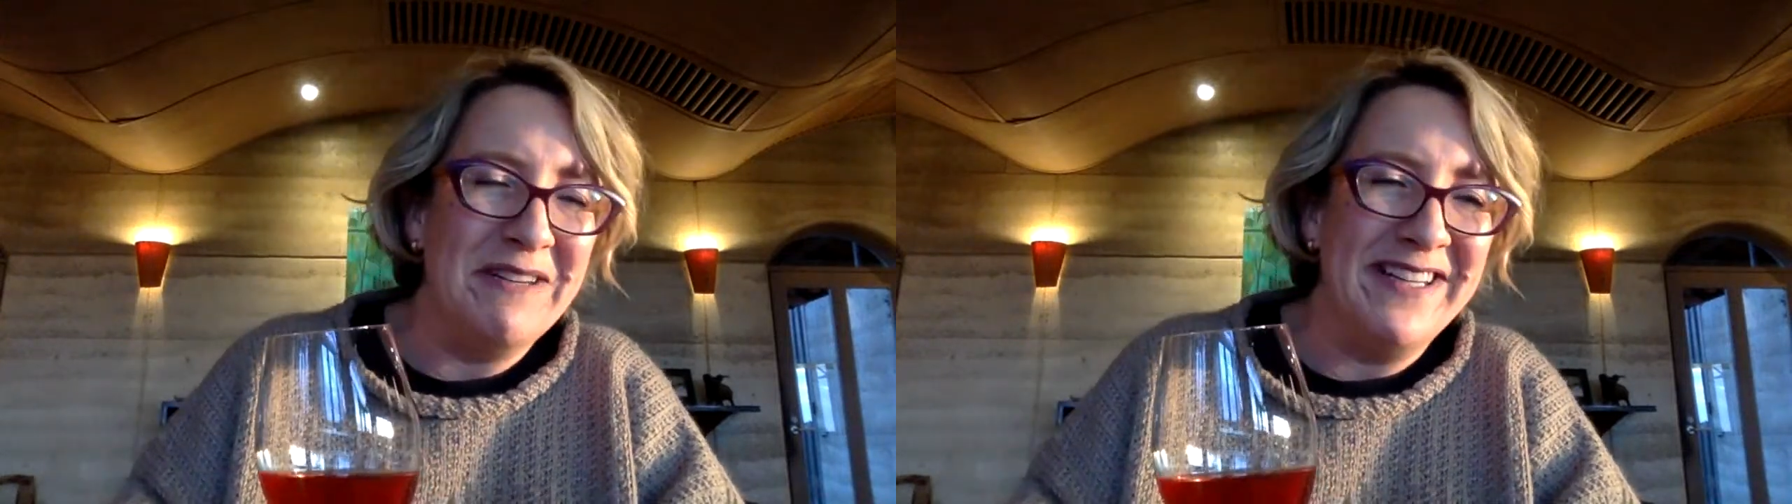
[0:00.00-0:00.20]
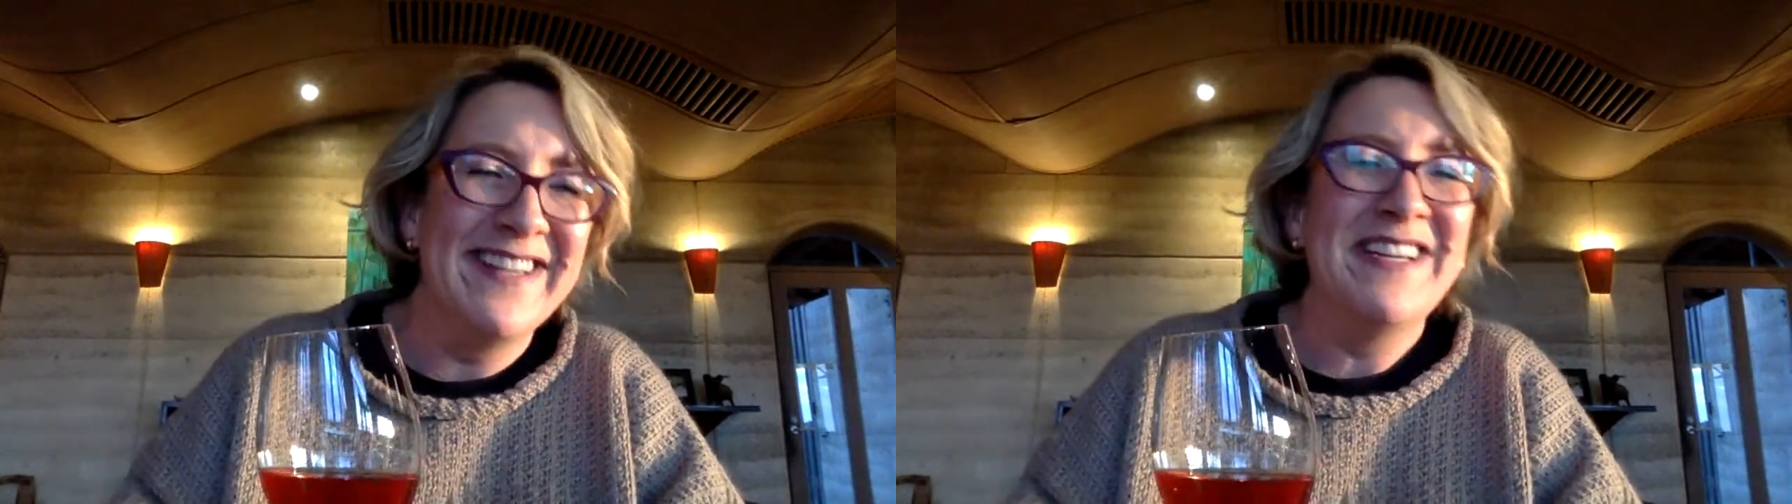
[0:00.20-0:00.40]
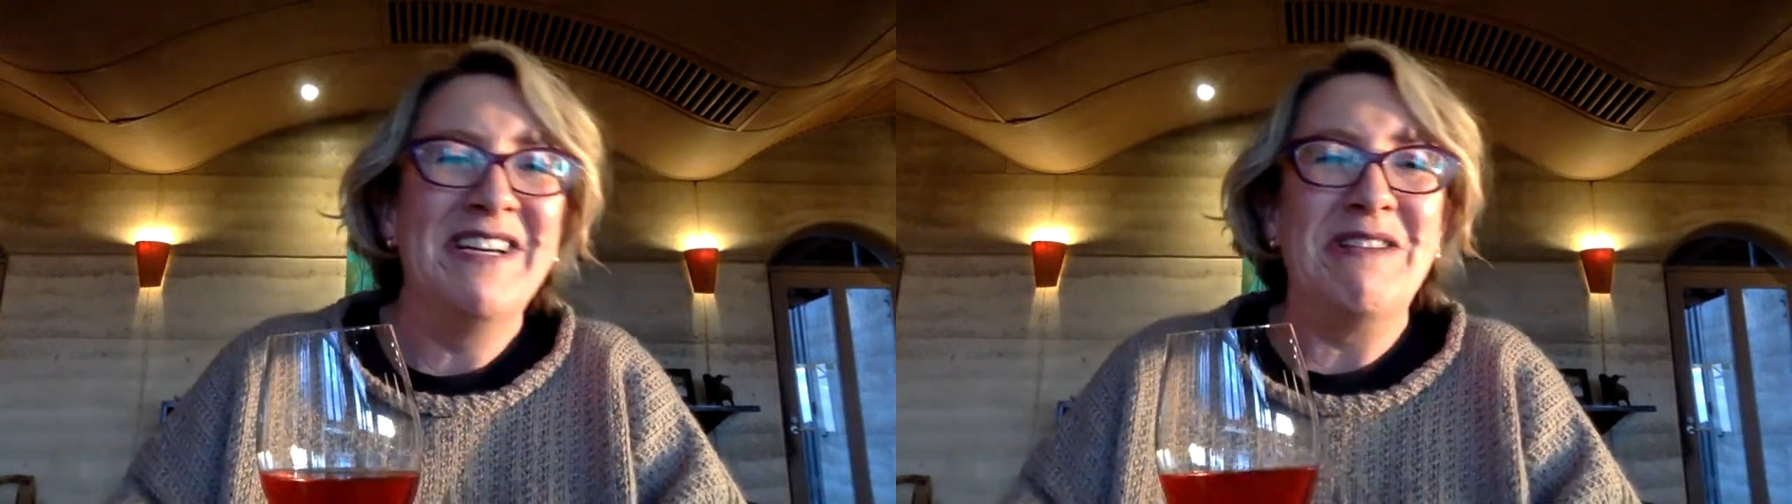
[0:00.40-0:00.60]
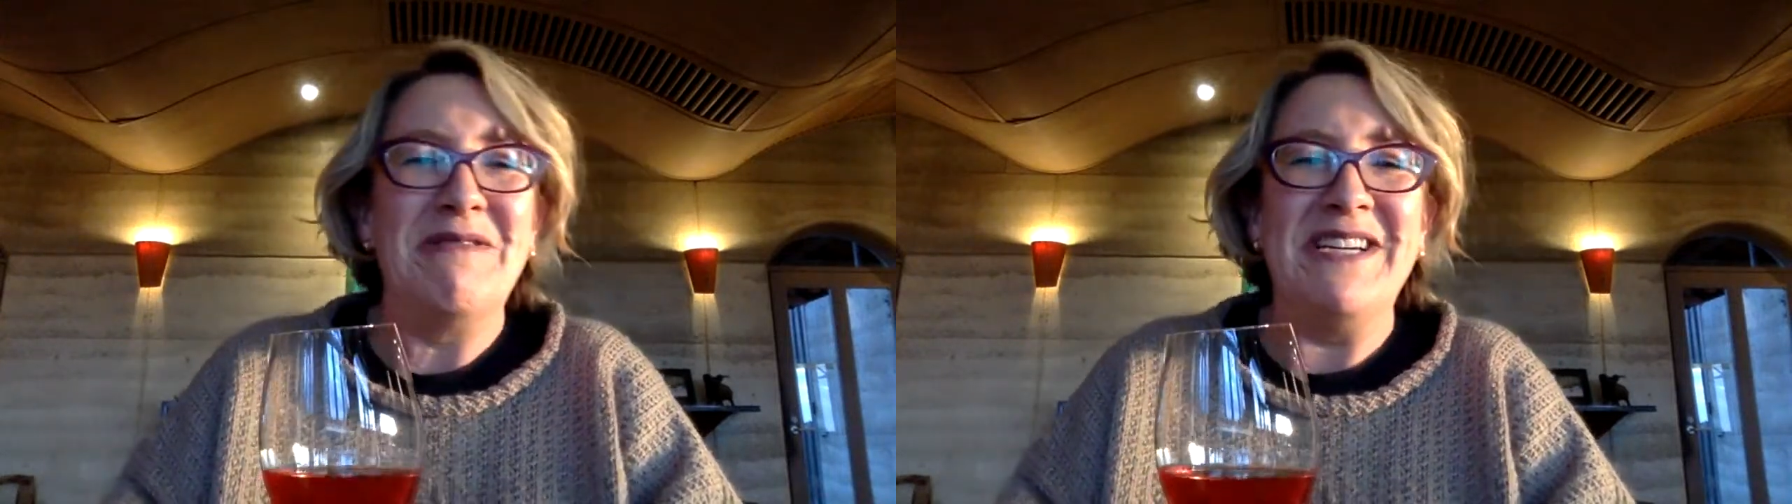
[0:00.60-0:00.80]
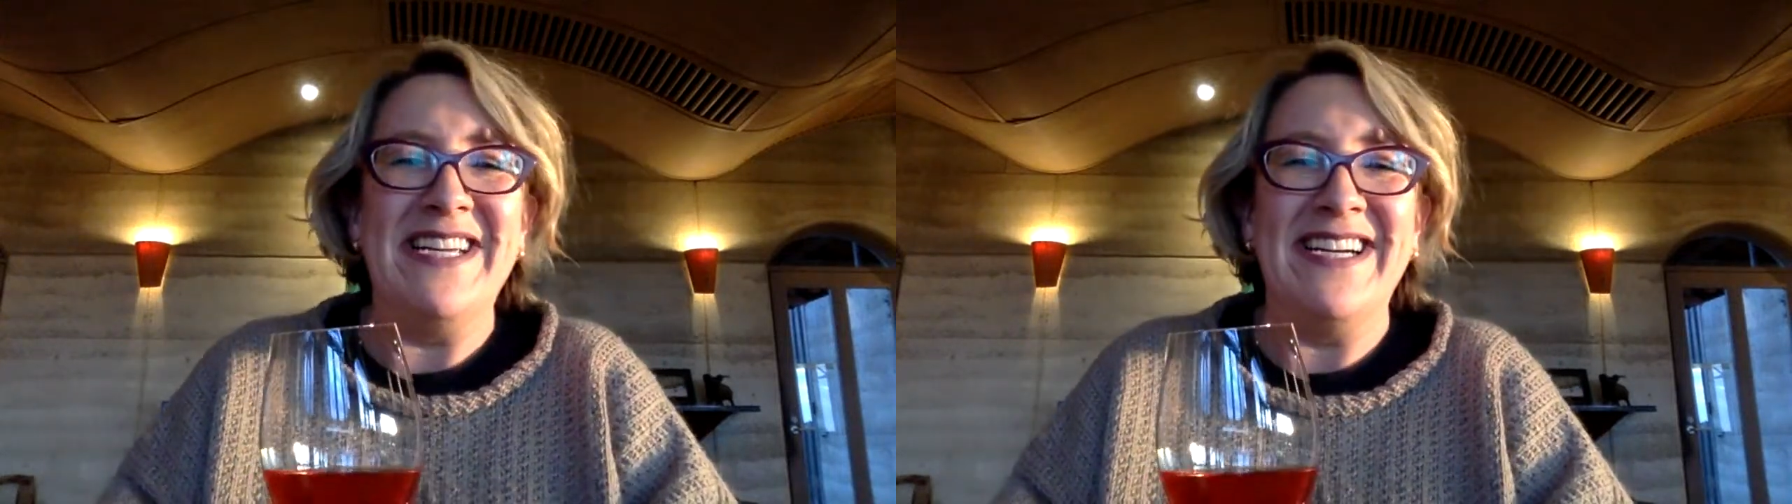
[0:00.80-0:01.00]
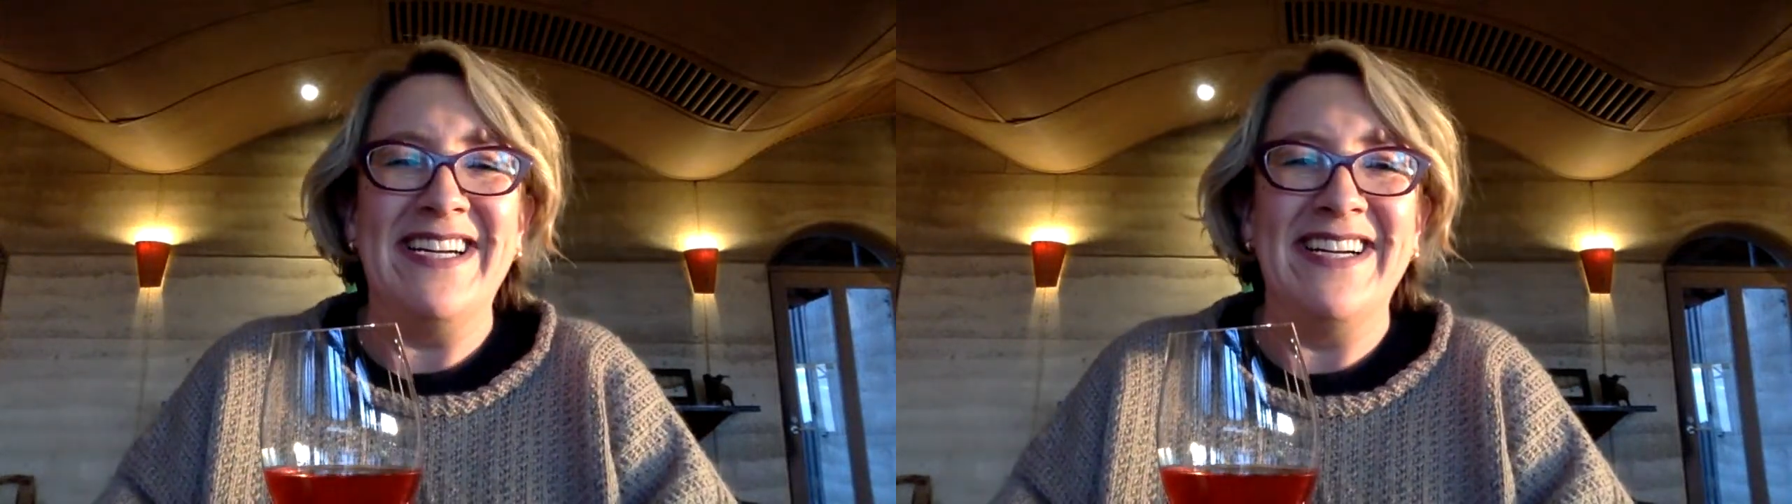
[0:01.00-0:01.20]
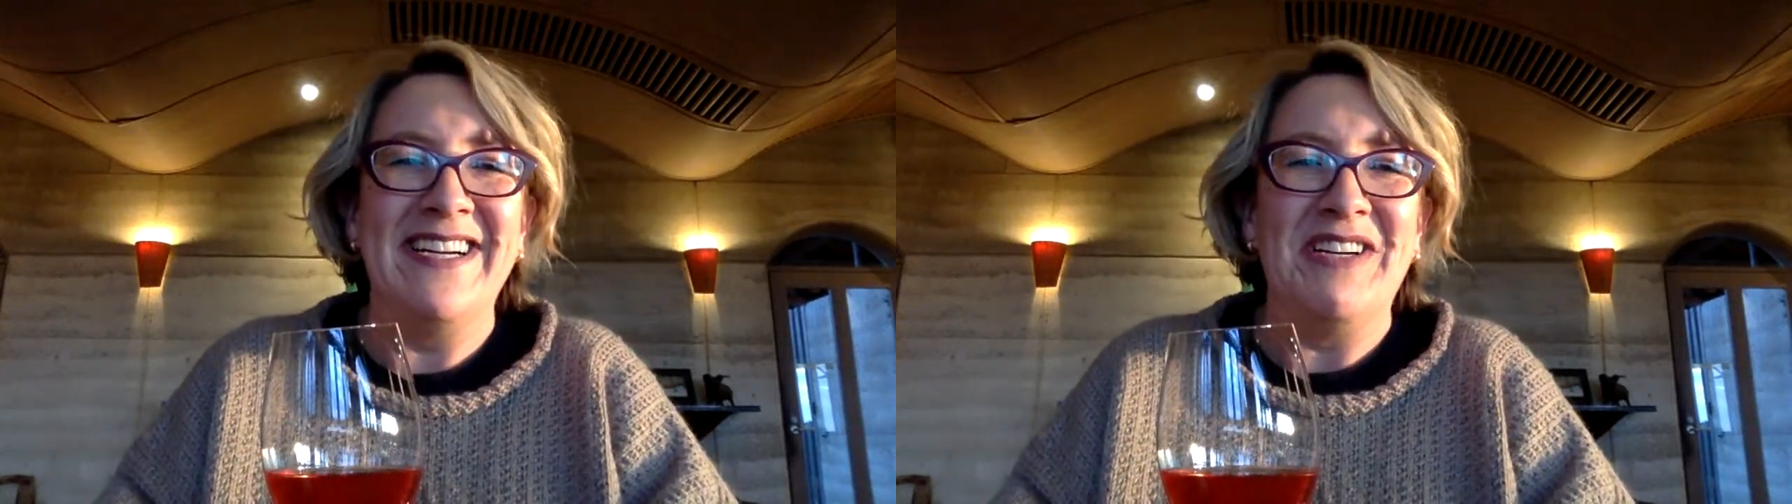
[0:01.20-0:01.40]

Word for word: We we uh,